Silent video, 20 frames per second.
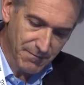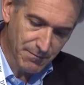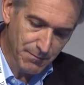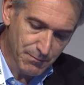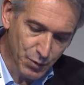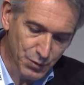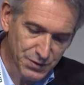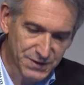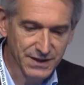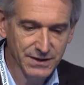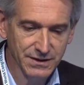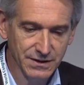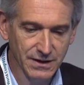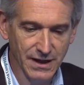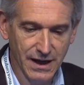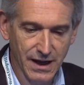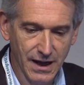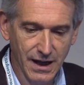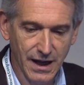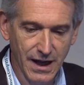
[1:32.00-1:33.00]
put in
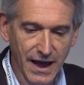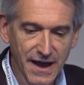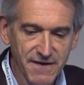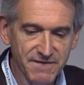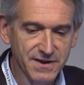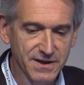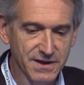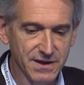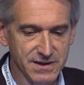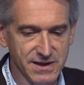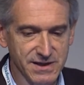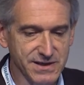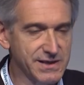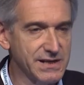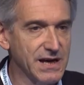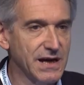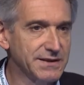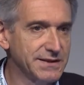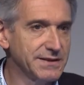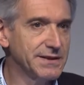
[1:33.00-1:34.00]
evidence
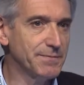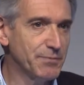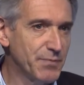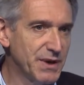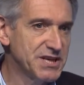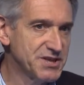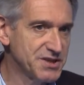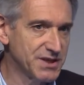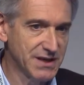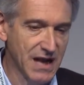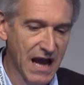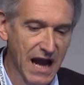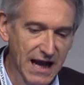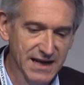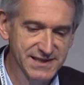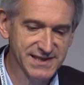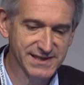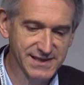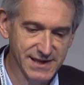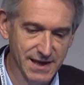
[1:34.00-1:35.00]
that the patient
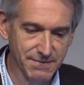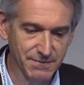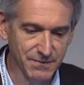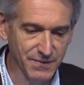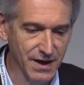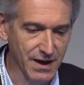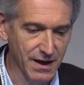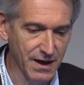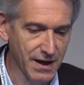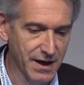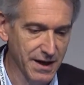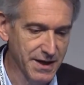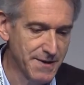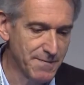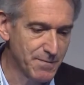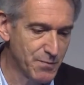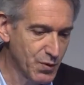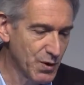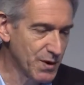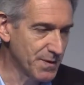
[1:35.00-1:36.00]
has some
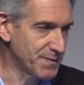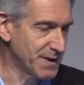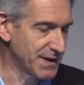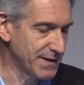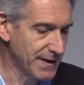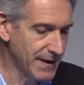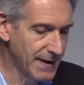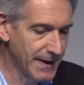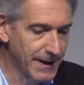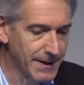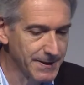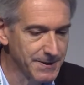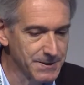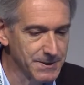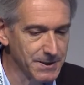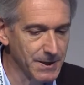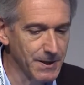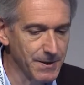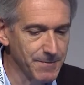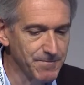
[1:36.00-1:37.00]
impairment. And
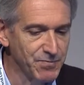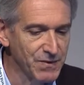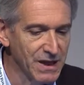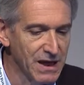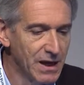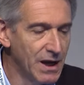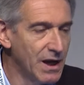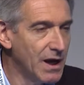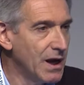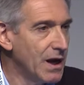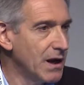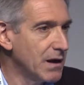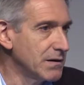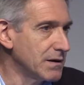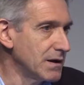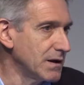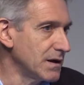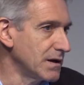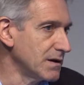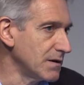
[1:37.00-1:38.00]

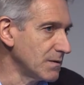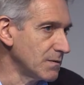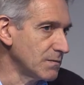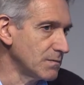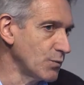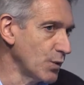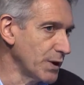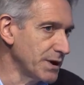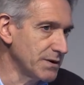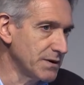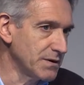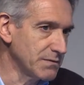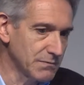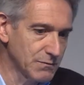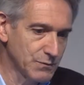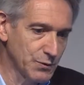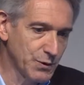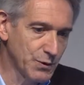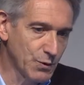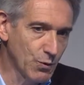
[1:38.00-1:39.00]

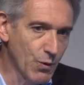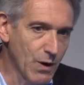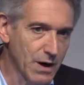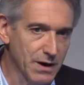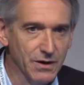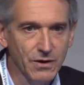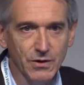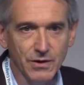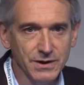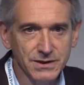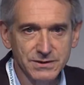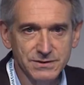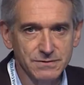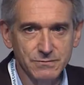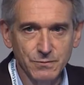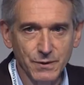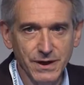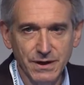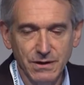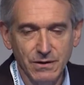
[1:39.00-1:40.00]
when
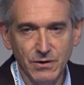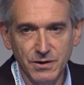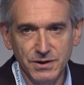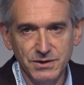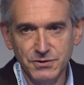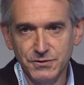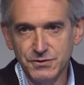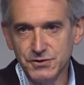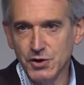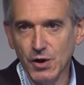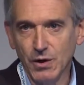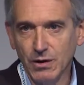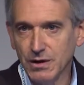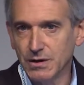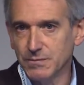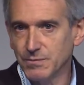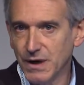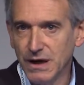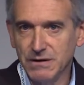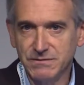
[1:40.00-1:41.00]
we are going to talk
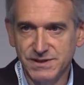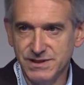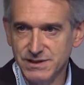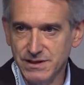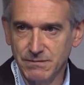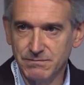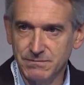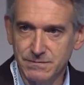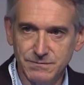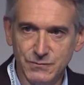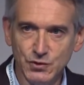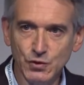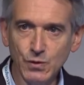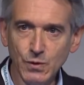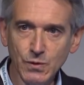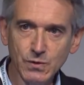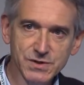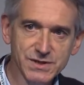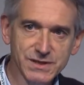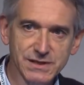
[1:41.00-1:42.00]
about some
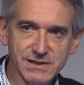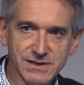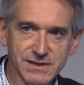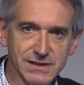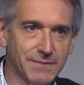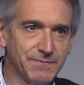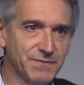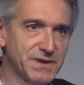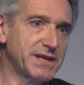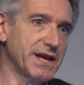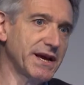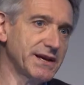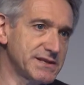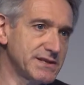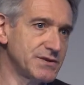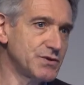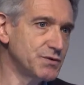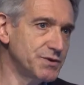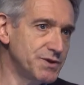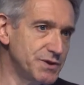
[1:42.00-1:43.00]
tools and some tests
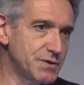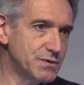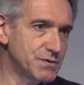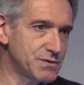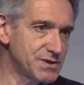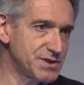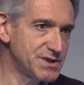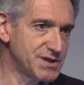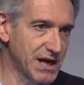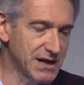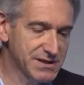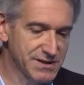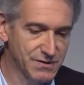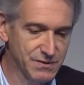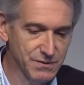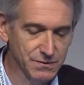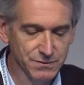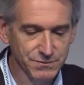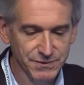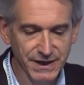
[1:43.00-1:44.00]
to use just
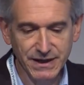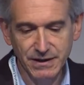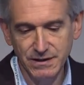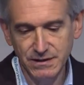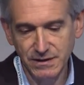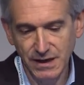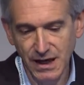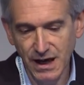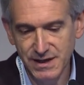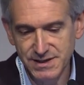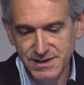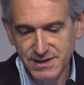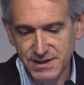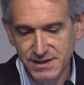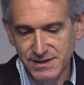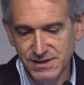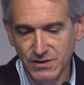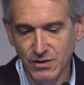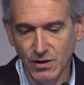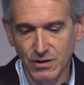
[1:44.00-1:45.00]
to recognize
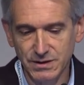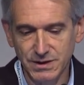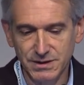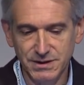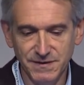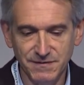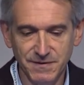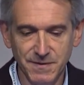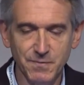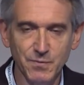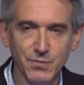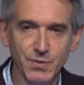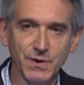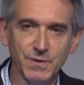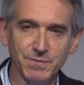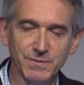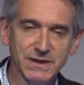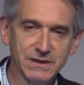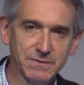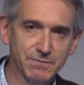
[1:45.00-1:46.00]
this cognitive
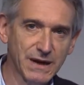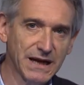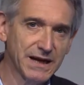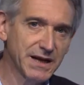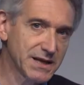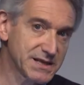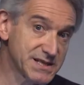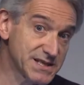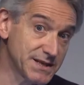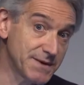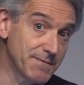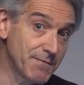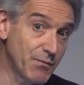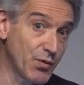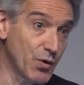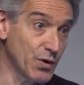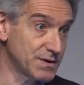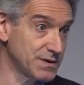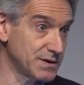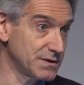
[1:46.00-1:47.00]
impairment, but it's
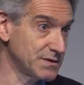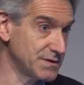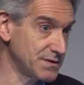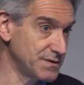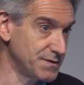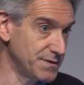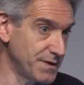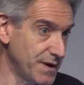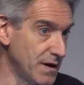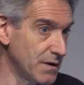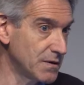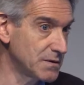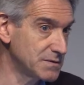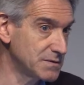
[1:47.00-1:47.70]
important to know